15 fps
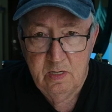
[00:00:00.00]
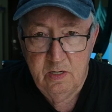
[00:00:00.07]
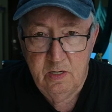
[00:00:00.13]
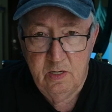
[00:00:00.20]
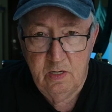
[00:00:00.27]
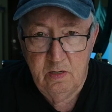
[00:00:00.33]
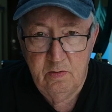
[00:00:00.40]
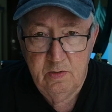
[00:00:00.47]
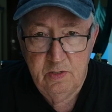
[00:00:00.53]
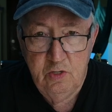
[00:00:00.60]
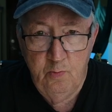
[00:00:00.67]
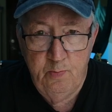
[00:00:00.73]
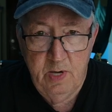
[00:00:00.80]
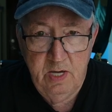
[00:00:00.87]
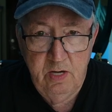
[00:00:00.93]
You know,
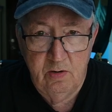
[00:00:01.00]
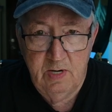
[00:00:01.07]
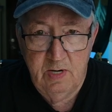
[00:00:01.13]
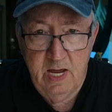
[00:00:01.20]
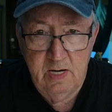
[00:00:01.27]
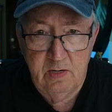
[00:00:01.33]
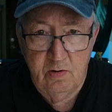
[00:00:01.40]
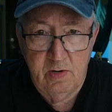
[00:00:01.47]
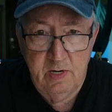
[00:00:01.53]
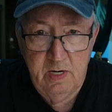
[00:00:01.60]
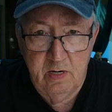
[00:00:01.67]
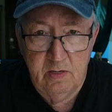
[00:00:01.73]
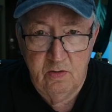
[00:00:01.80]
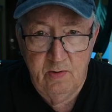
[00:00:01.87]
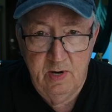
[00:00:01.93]
you pay your landlord
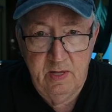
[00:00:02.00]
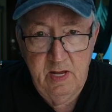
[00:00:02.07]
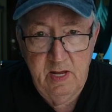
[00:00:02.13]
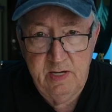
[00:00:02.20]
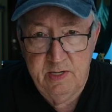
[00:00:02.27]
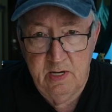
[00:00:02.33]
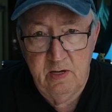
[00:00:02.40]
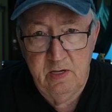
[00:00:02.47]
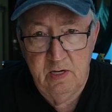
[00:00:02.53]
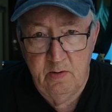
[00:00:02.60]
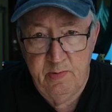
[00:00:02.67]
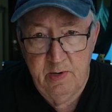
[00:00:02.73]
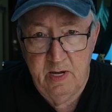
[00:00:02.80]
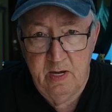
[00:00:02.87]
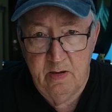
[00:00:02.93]
here the way they tell you to
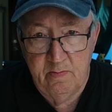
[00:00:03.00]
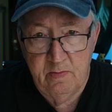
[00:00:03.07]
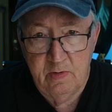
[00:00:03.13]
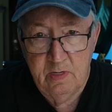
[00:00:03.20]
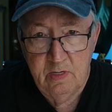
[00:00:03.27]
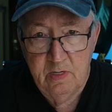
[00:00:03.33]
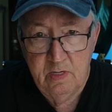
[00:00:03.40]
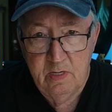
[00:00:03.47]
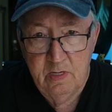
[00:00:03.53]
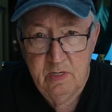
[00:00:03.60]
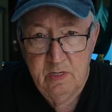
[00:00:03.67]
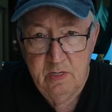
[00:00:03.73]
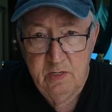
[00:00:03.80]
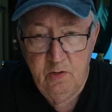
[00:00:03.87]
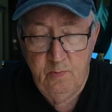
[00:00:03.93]
pay him.
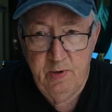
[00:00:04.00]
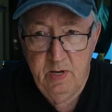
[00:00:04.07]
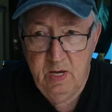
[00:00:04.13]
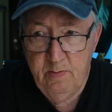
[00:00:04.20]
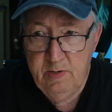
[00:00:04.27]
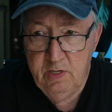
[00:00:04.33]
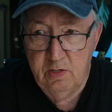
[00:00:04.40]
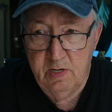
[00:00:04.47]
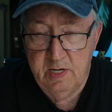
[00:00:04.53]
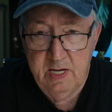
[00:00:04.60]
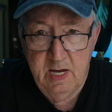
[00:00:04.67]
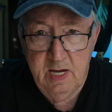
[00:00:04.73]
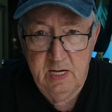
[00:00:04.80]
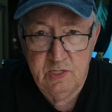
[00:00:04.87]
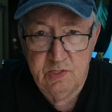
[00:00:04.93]
You pay him either
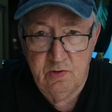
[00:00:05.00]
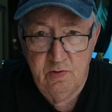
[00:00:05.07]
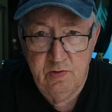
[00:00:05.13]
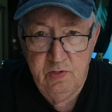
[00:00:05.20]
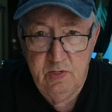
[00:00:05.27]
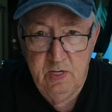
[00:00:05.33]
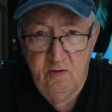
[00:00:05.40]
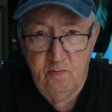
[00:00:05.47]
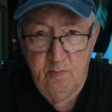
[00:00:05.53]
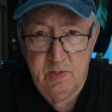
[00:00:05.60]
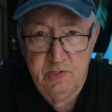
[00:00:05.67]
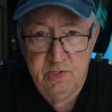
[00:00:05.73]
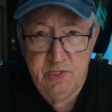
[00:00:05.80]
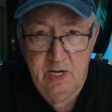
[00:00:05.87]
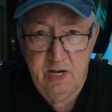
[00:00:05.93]
cash or you give him a
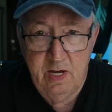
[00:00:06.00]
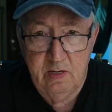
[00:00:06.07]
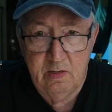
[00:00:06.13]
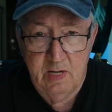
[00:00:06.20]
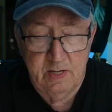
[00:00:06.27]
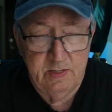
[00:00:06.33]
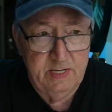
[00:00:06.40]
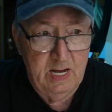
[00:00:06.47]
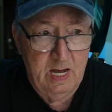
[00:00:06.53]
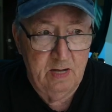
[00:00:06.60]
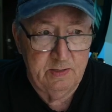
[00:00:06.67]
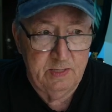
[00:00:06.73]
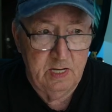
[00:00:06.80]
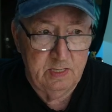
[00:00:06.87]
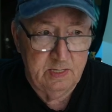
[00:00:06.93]
check. I
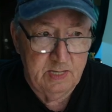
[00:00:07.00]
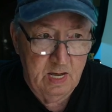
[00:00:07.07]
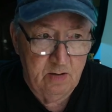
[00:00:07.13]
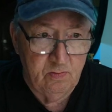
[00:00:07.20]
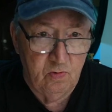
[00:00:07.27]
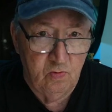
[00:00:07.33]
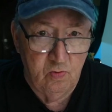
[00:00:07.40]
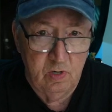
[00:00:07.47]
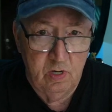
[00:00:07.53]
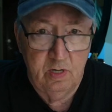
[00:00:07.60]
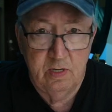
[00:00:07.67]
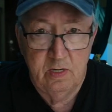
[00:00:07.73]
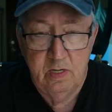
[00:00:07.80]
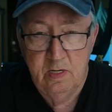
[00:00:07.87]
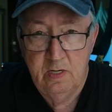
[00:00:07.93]
doubt that that will
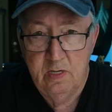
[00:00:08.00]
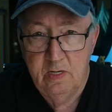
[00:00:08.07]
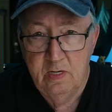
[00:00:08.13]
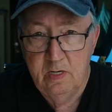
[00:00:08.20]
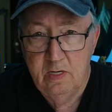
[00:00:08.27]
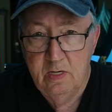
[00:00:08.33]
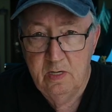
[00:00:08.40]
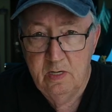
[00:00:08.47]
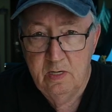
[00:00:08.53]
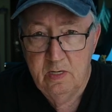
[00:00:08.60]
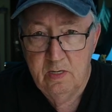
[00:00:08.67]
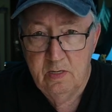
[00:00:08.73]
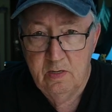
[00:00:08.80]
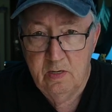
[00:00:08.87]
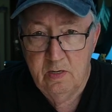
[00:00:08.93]
work.
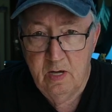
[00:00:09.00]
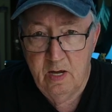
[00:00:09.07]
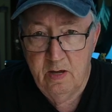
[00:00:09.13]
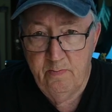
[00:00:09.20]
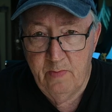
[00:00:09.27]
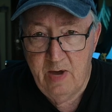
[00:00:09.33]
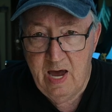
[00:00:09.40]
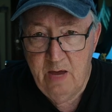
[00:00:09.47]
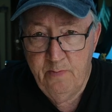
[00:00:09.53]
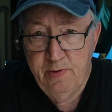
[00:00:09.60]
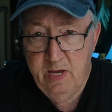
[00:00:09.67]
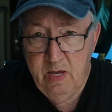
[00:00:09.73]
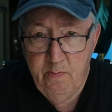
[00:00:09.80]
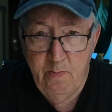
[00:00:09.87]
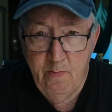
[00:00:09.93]
I, I
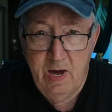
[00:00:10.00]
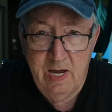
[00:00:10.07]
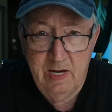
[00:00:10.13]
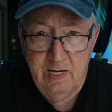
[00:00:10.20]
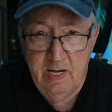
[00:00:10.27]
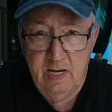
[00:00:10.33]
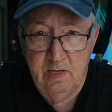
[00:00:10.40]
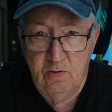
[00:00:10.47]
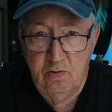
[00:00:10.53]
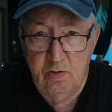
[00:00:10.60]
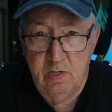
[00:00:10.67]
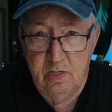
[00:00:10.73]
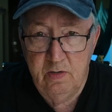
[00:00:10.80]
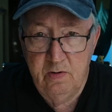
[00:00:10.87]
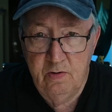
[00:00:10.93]
pay my
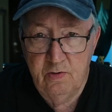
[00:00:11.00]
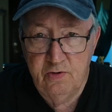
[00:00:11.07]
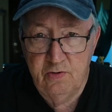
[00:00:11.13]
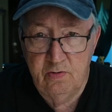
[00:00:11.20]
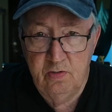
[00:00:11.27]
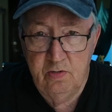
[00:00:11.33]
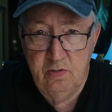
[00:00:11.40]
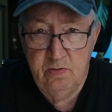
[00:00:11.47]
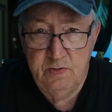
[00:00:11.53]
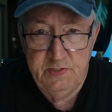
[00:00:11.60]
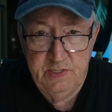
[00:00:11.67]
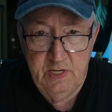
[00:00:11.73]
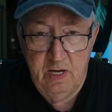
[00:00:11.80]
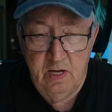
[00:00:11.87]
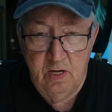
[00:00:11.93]
landlord through
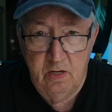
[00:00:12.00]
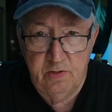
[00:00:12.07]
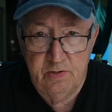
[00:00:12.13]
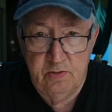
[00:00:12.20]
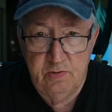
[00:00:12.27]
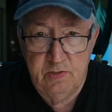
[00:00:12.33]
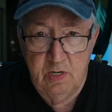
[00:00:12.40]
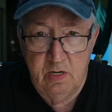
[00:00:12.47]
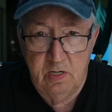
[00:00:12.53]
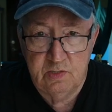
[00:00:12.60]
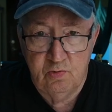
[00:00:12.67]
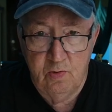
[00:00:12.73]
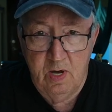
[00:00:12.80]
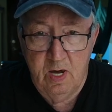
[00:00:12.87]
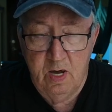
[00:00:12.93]
Zelle, through Charles
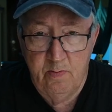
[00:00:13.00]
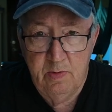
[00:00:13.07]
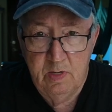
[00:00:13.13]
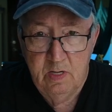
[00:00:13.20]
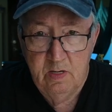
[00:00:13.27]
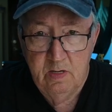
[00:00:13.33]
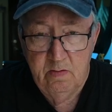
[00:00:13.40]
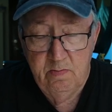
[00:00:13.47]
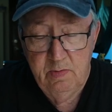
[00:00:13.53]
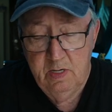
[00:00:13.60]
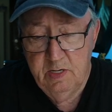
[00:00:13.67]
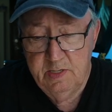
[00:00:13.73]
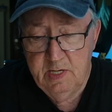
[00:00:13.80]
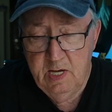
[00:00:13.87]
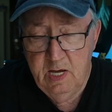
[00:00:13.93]
Schwab,
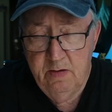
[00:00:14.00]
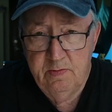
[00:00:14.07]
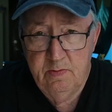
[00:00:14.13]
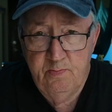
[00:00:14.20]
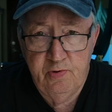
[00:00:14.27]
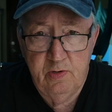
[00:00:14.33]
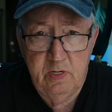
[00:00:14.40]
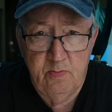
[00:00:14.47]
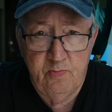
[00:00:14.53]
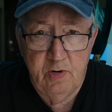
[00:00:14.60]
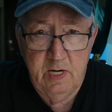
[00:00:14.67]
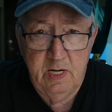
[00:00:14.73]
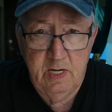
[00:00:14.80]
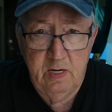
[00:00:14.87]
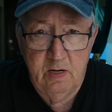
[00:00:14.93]
because I have a
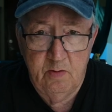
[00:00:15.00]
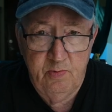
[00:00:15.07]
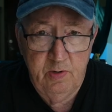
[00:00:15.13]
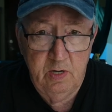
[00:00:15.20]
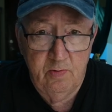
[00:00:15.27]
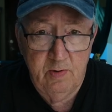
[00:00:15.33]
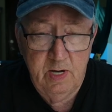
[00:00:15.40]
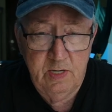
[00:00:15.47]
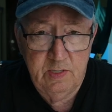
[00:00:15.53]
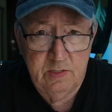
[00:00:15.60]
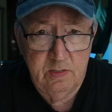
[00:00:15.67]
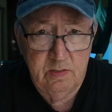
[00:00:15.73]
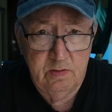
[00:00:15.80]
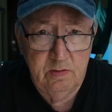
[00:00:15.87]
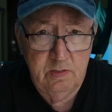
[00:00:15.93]
pre-arranged or pre-arranged,
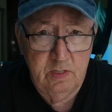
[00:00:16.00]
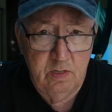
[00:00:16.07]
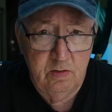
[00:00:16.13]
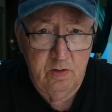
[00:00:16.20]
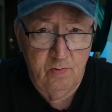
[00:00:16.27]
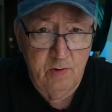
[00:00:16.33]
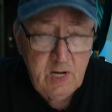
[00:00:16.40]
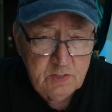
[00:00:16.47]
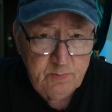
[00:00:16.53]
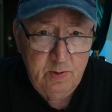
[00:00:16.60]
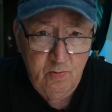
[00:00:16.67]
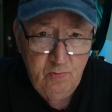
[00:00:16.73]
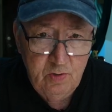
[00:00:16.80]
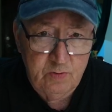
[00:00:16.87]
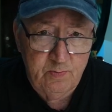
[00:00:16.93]
you know,
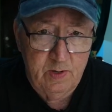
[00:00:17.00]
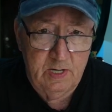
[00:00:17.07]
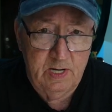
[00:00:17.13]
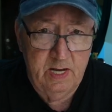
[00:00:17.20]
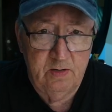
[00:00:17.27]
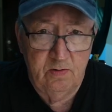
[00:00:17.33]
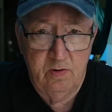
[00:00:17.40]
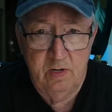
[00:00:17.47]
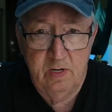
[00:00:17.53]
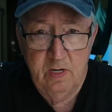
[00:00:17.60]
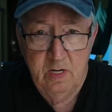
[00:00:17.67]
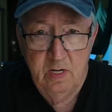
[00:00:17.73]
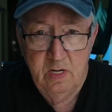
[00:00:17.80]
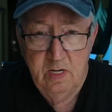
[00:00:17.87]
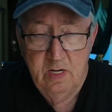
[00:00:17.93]
arrangement with my landlord.
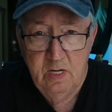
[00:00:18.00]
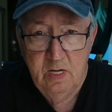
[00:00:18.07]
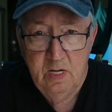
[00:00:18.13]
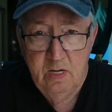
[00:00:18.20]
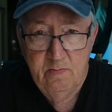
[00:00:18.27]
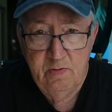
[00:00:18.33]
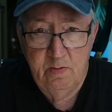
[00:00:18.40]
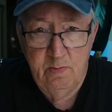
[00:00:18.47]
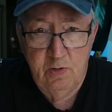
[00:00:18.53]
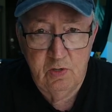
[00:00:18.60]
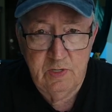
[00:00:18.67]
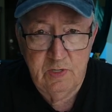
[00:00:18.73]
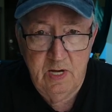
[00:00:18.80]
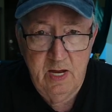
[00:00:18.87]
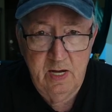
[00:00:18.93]
But
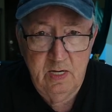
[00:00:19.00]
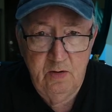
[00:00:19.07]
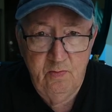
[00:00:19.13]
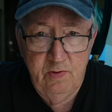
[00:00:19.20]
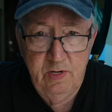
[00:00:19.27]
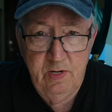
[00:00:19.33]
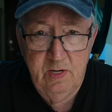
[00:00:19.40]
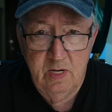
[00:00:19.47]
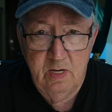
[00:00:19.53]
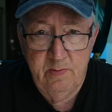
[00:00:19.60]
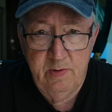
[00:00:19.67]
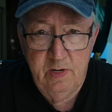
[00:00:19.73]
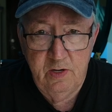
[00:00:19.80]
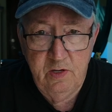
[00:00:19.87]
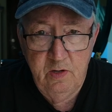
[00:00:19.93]
most likely when you come
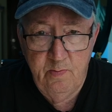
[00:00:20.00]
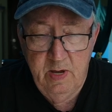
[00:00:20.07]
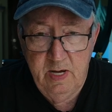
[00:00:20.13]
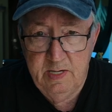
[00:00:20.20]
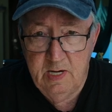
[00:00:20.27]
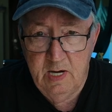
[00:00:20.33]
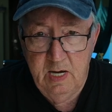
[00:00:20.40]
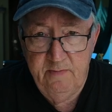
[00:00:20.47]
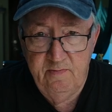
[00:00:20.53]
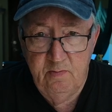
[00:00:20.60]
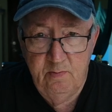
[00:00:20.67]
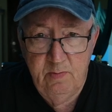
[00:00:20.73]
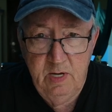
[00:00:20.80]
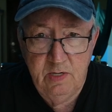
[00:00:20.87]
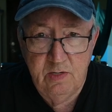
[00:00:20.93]
here, you may not
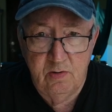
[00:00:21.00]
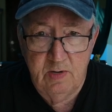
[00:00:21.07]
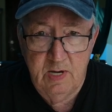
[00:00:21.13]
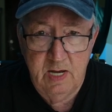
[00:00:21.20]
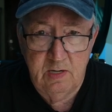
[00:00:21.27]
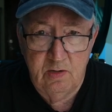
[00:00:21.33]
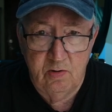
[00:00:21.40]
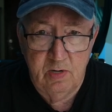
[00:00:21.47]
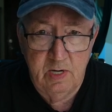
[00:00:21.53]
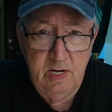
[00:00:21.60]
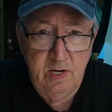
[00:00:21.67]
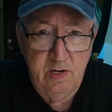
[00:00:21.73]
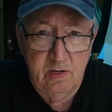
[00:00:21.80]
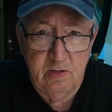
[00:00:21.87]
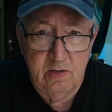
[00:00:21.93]
even meet your landlord,
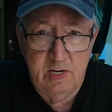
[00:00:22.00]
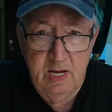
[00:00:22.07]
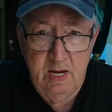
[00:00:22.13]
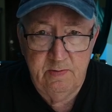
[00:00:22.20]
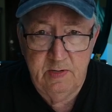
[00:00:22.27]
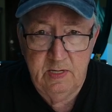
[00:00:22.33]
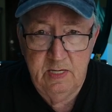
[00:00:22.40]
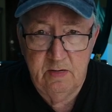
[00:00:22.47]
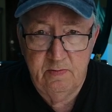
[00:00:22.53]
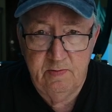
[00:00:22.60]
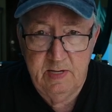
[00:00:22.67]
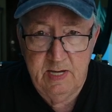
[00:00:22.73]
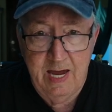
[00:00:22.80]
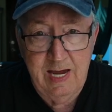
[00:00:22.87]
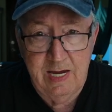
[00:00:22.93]
and you're going to have to give
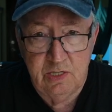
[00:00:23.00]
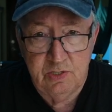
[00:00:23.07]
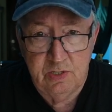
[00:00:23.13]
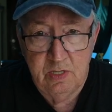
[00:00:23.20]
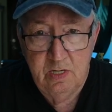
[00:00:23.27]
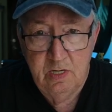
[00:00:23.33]
cash